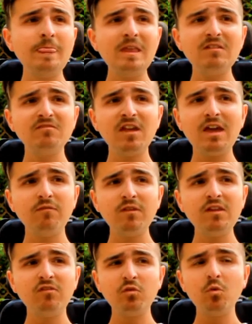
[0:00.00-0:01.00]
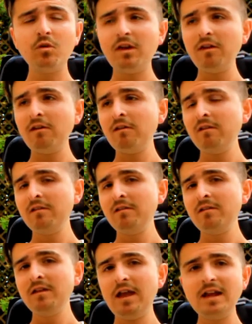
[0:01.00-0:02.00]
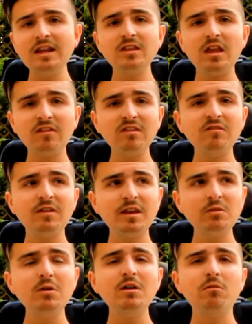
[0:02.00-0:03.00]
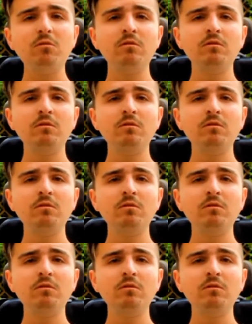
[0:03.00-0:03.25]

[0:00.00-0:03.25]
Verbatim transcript: His life is talking, and he does it really well.